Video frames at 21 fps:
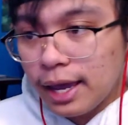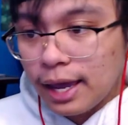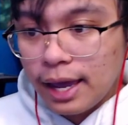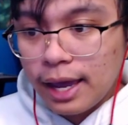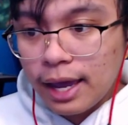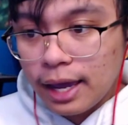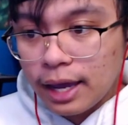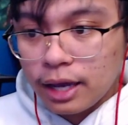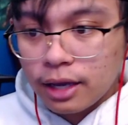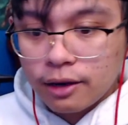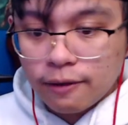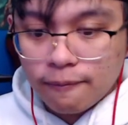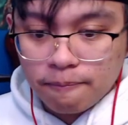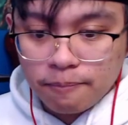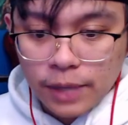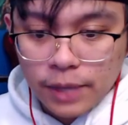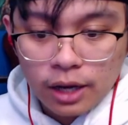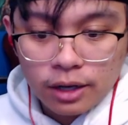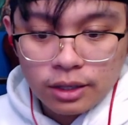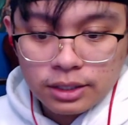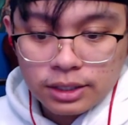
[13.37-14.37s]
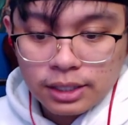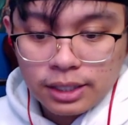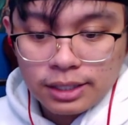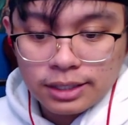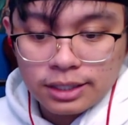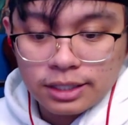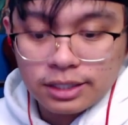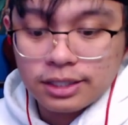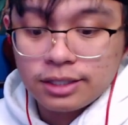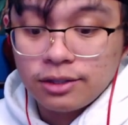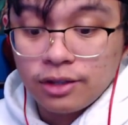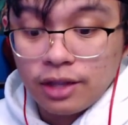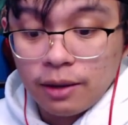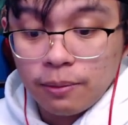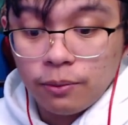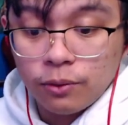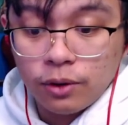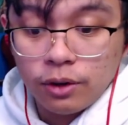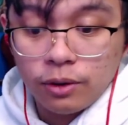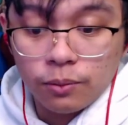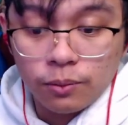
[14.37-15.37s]
And honestly, it's just to that
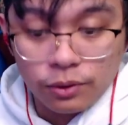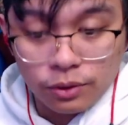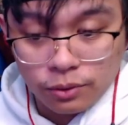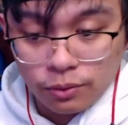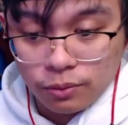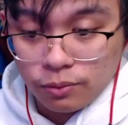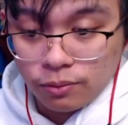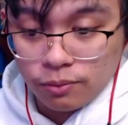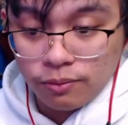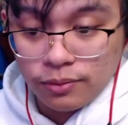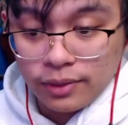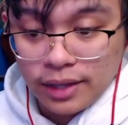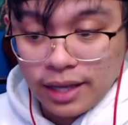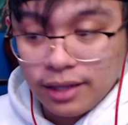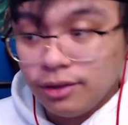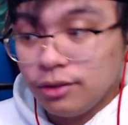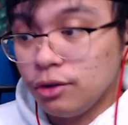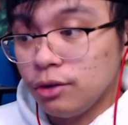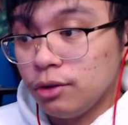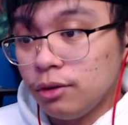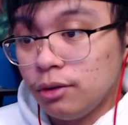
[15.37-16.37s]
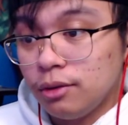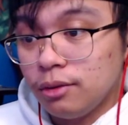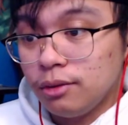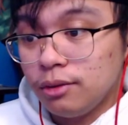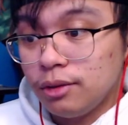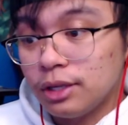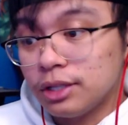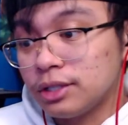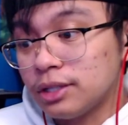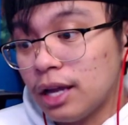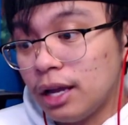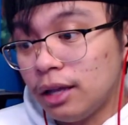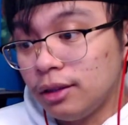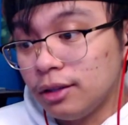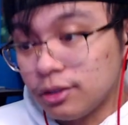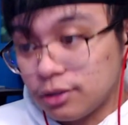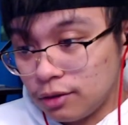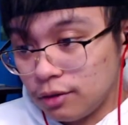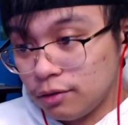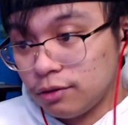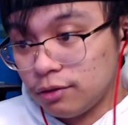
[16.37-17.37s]
point where that dude does not
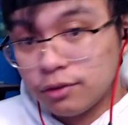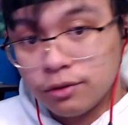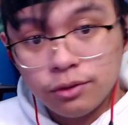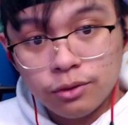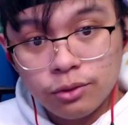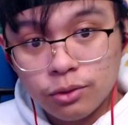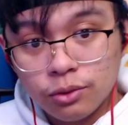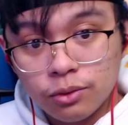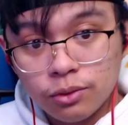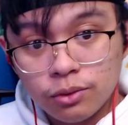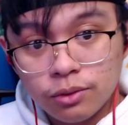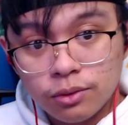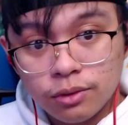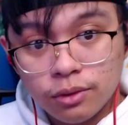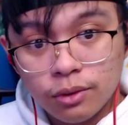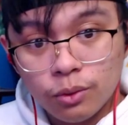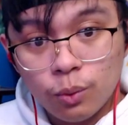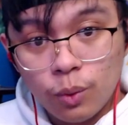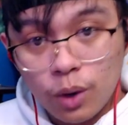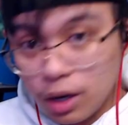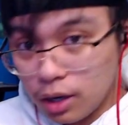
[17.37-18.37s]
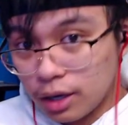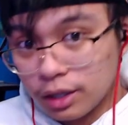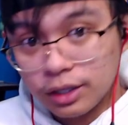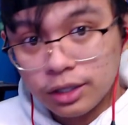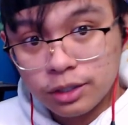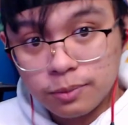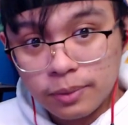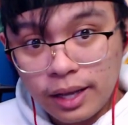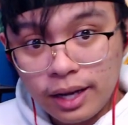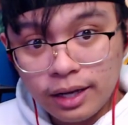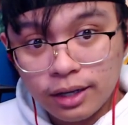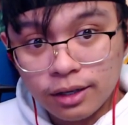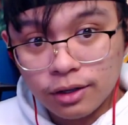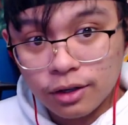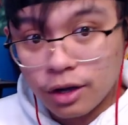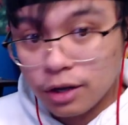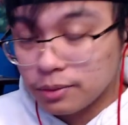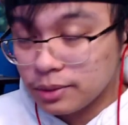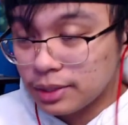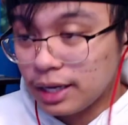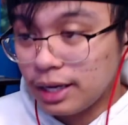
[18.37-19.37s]
deserve to walk on this planet. You know
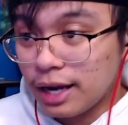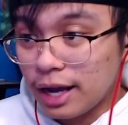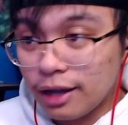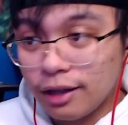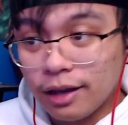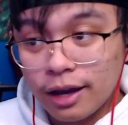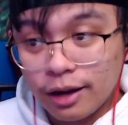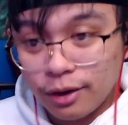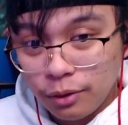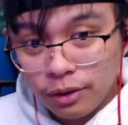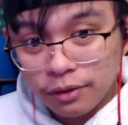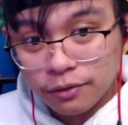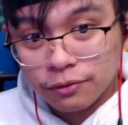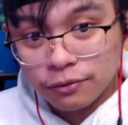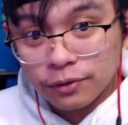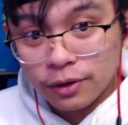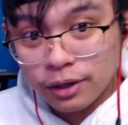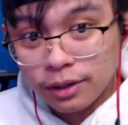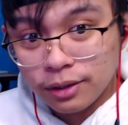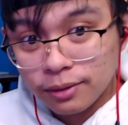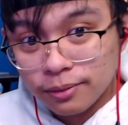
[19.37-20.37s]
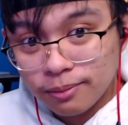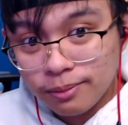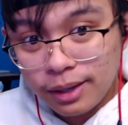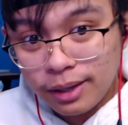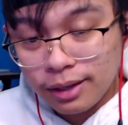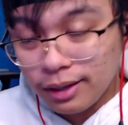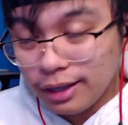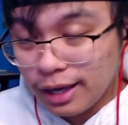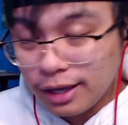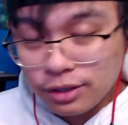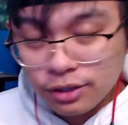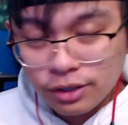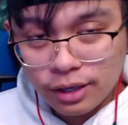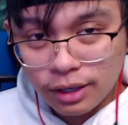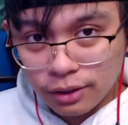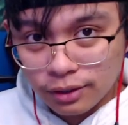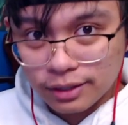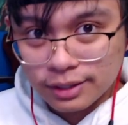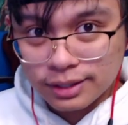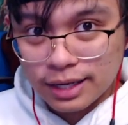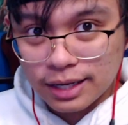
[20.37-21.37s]
what I'm saying? I don't give a fuck. Man, Keiichi
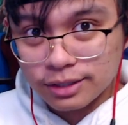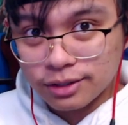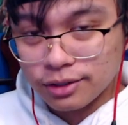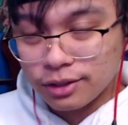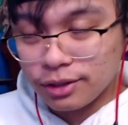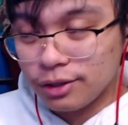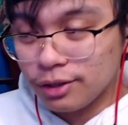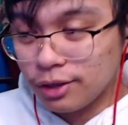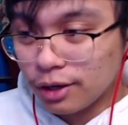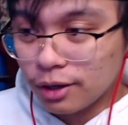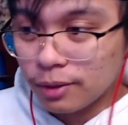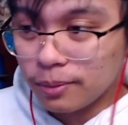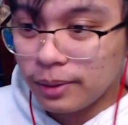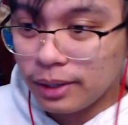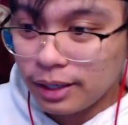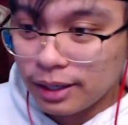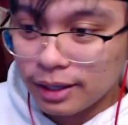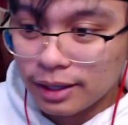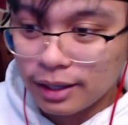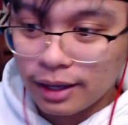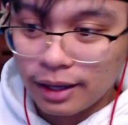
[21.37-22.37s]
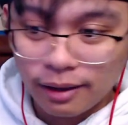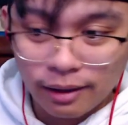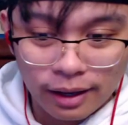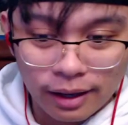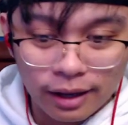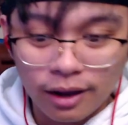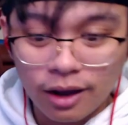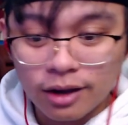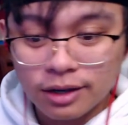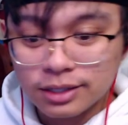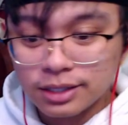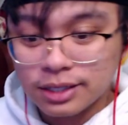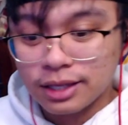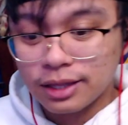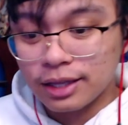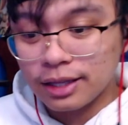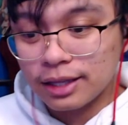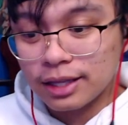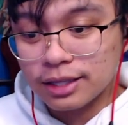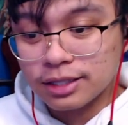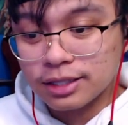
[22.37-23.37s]
killed his ass, dude. You know what I mean? I honestly
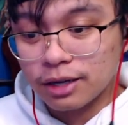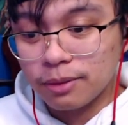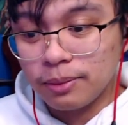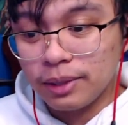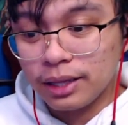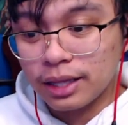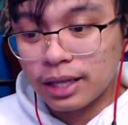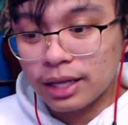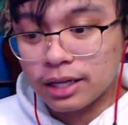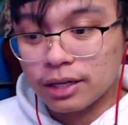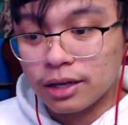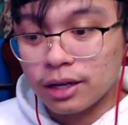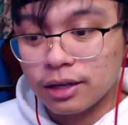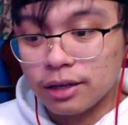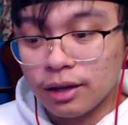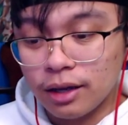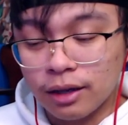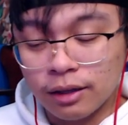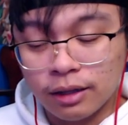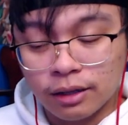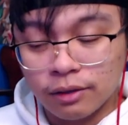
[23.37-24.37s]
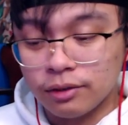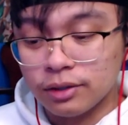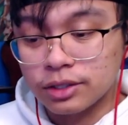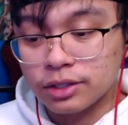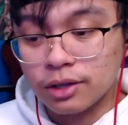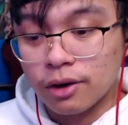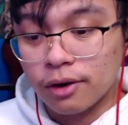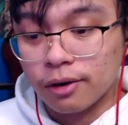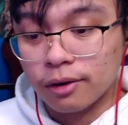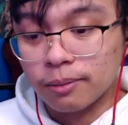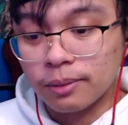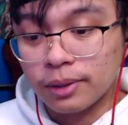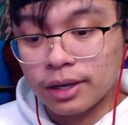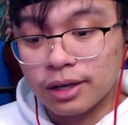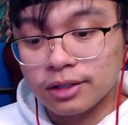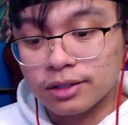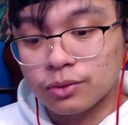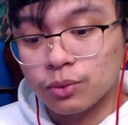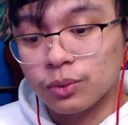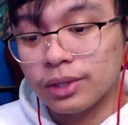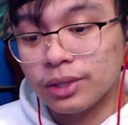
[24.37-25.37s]
think that's going to be the end of this arc
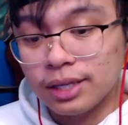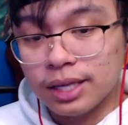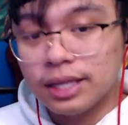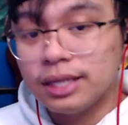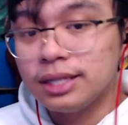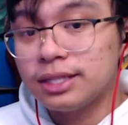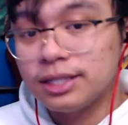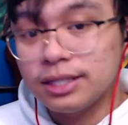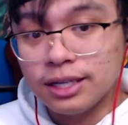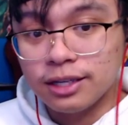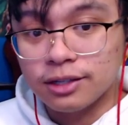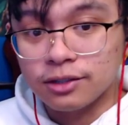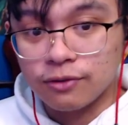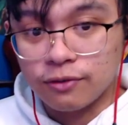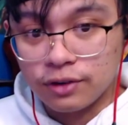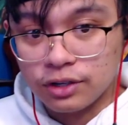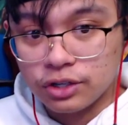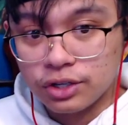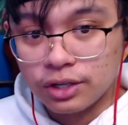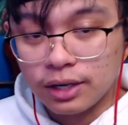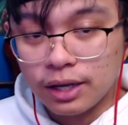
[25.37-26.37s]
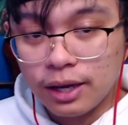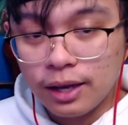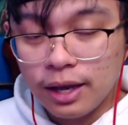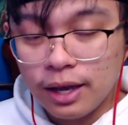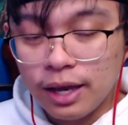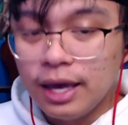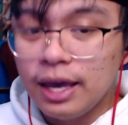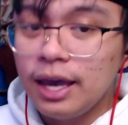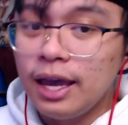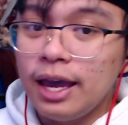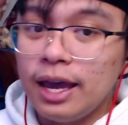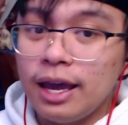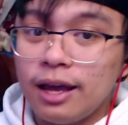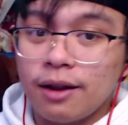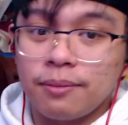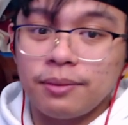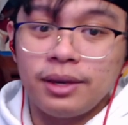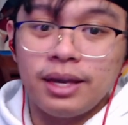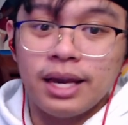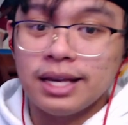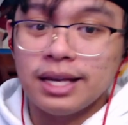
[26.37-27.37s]
because we did see his vision. And
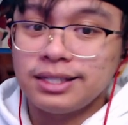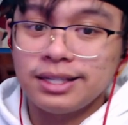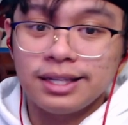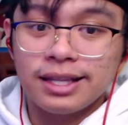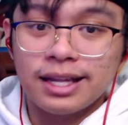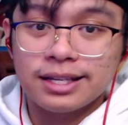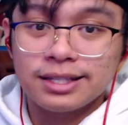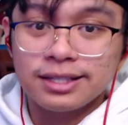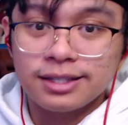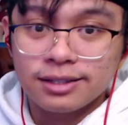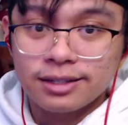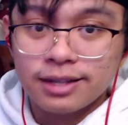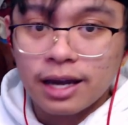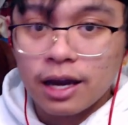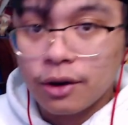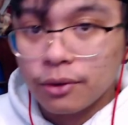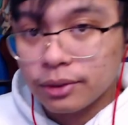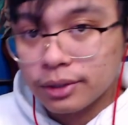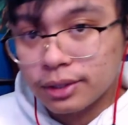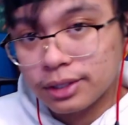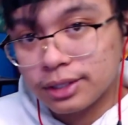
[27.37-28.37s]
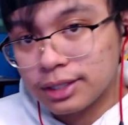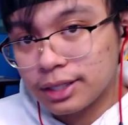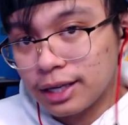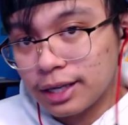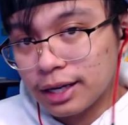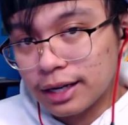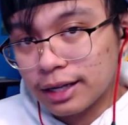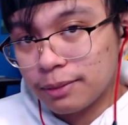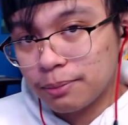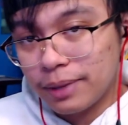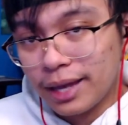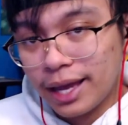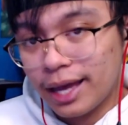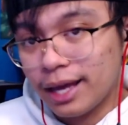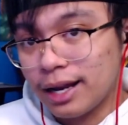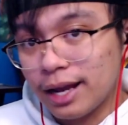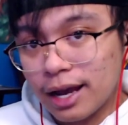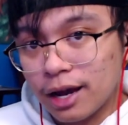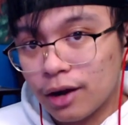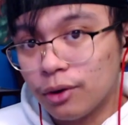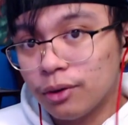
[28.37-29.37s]
I'm guessing that's just how it's going to pan
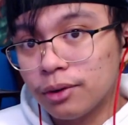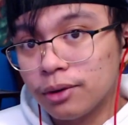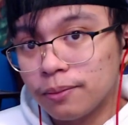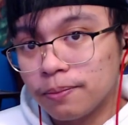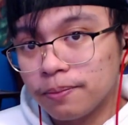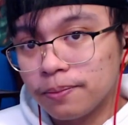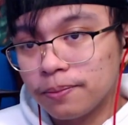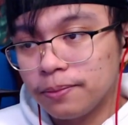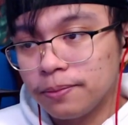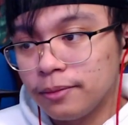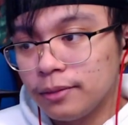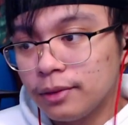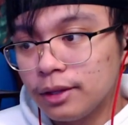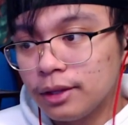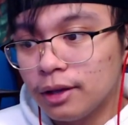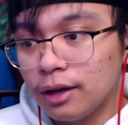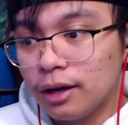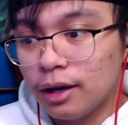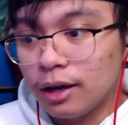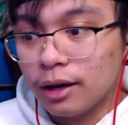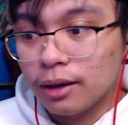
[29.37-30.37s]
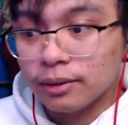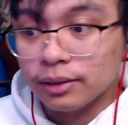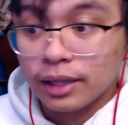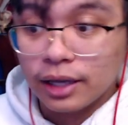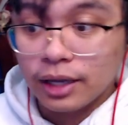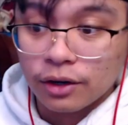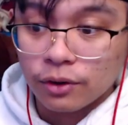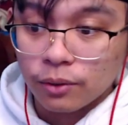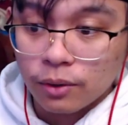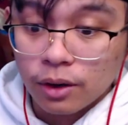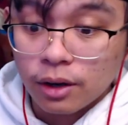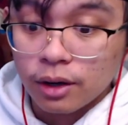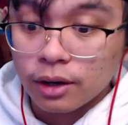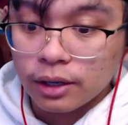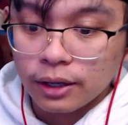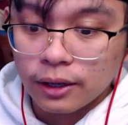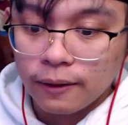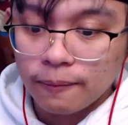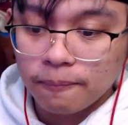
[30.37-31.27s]
out. Later on.